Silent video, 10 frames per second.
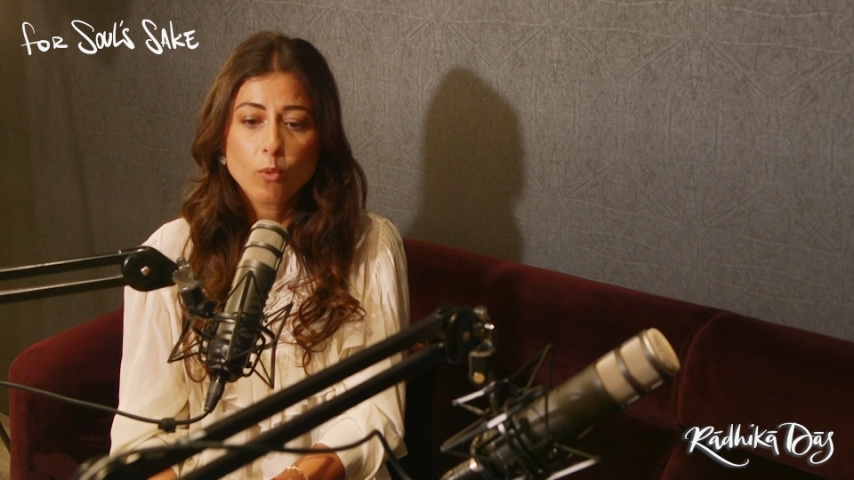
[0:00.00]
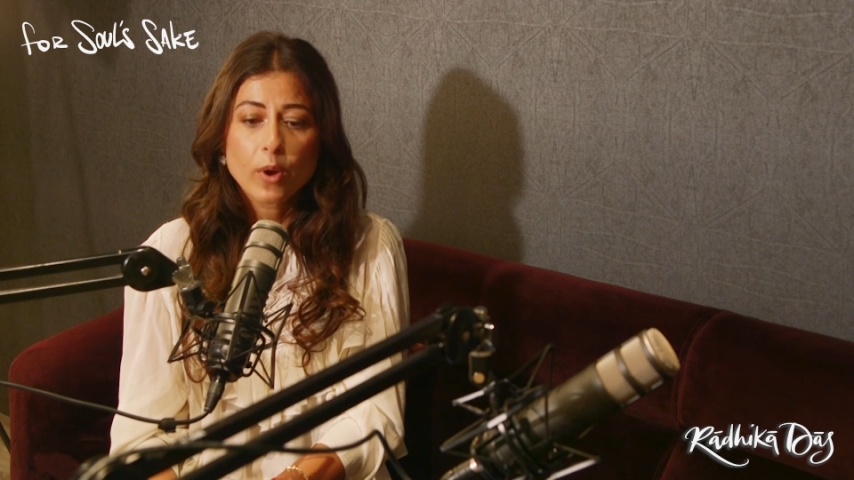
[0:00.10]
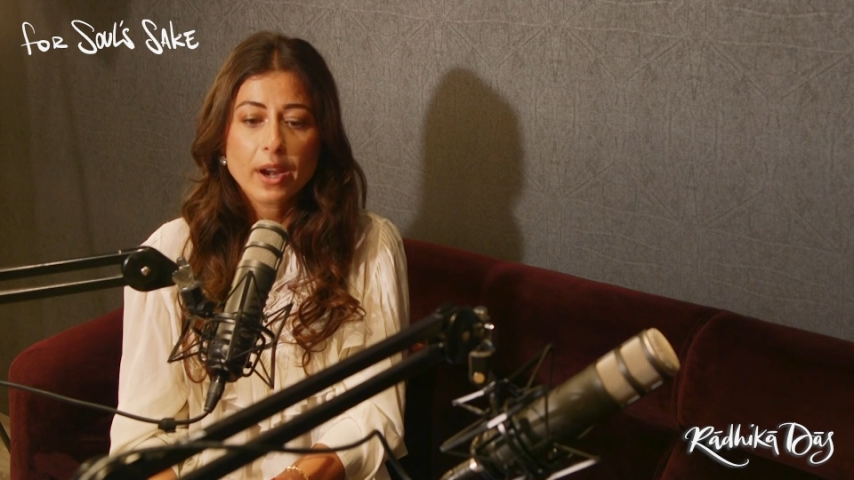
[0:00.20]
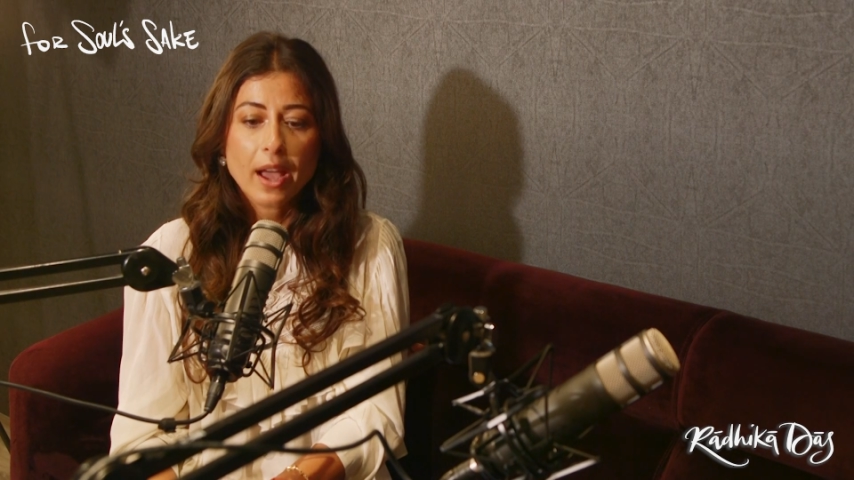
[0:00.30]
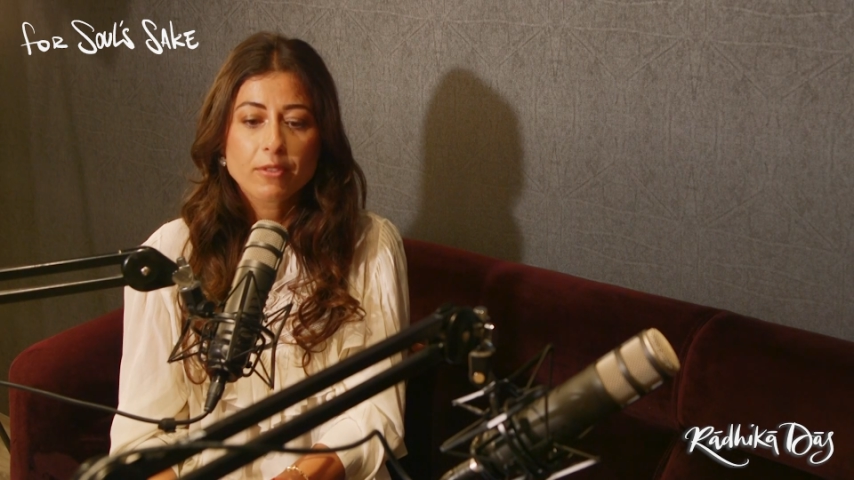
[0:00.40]

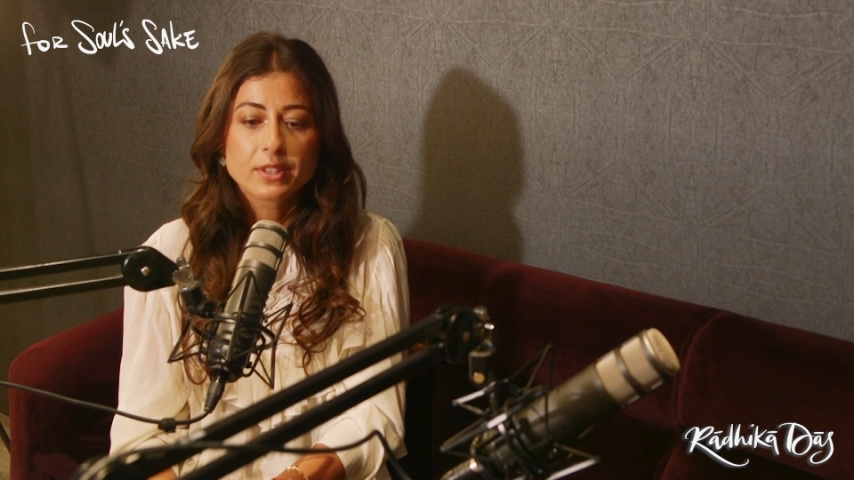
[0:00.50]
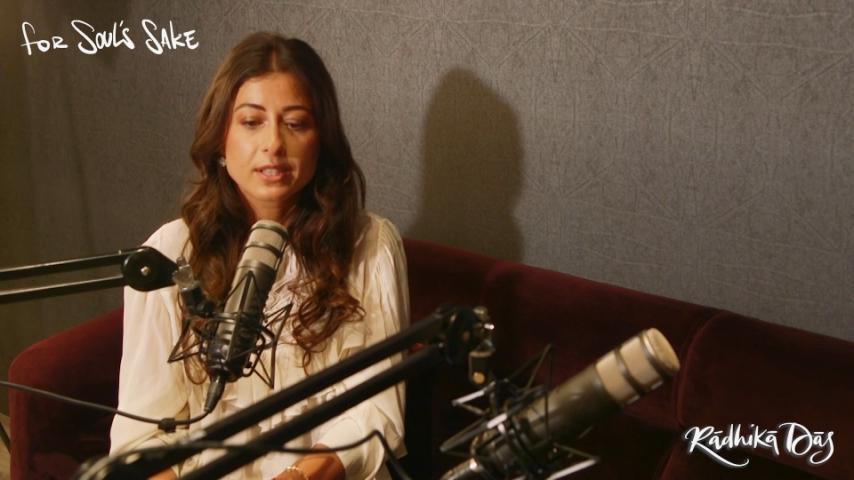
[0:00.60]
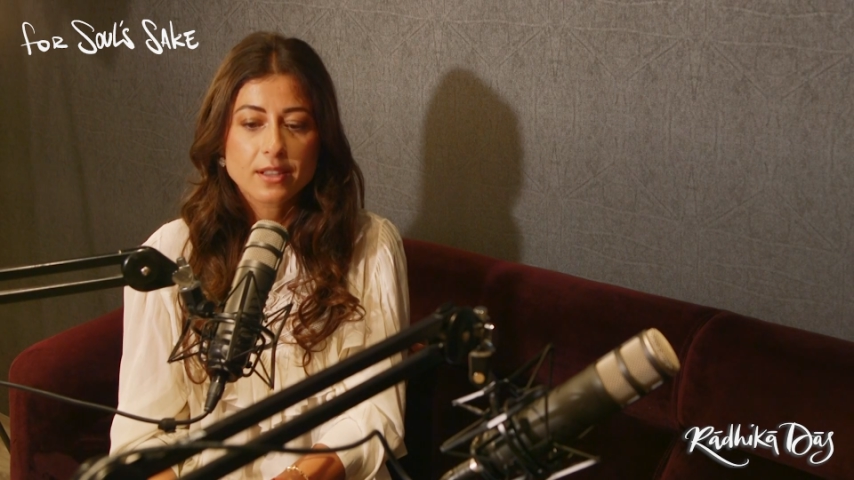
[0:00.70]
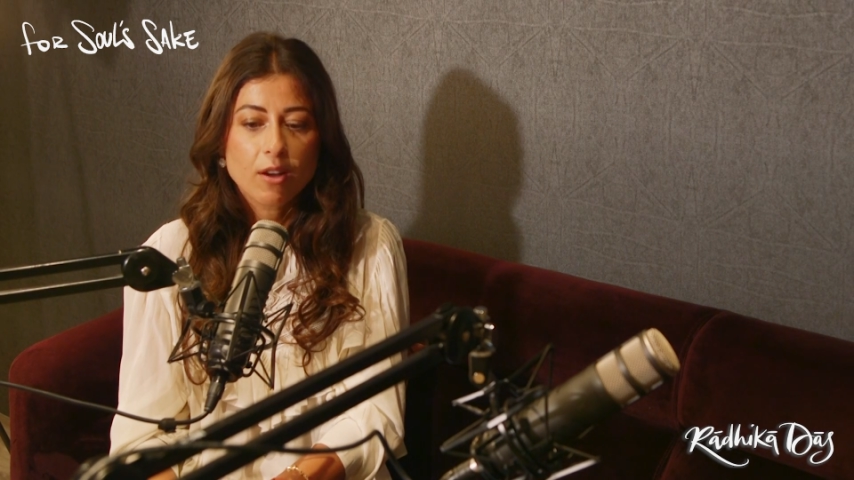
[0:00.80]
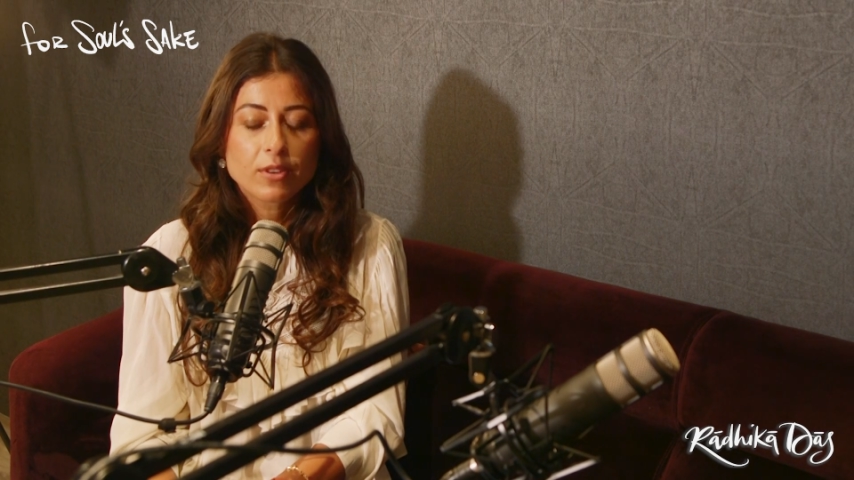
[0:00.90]
what I've
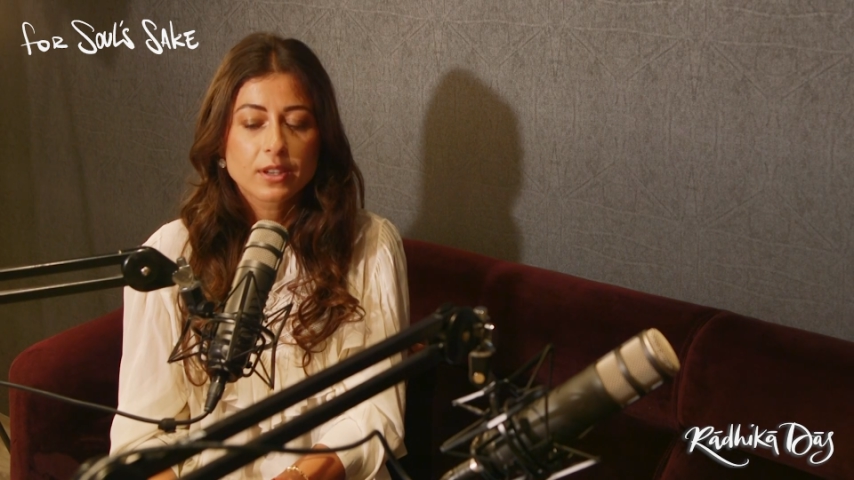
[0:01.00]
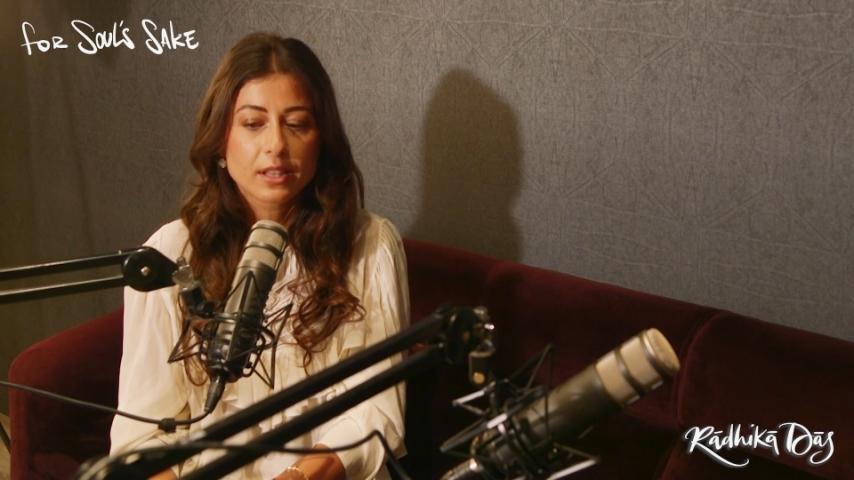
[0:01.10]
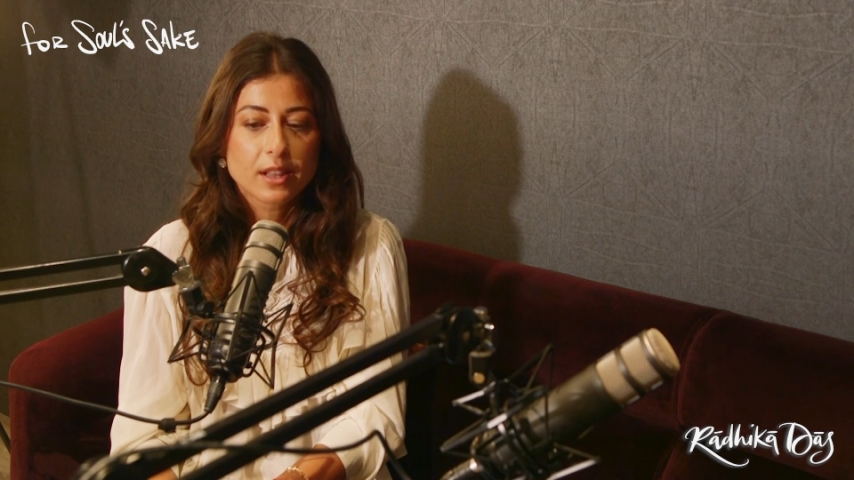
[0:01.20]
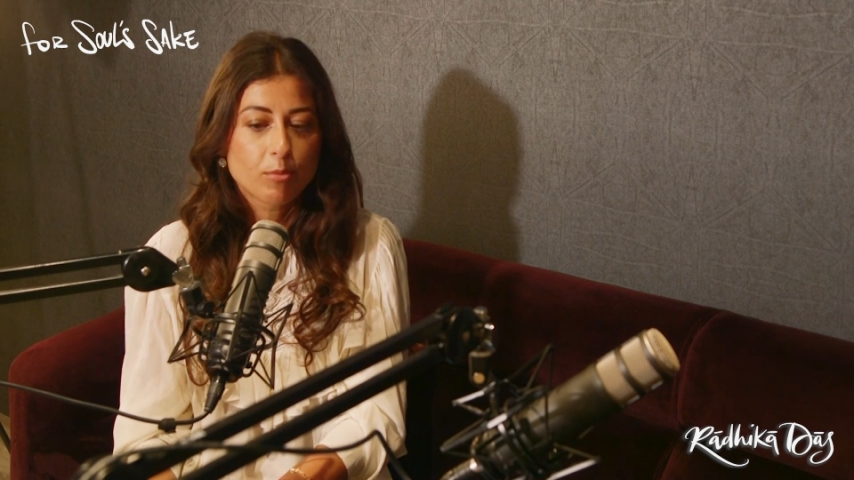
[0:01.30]
discovered in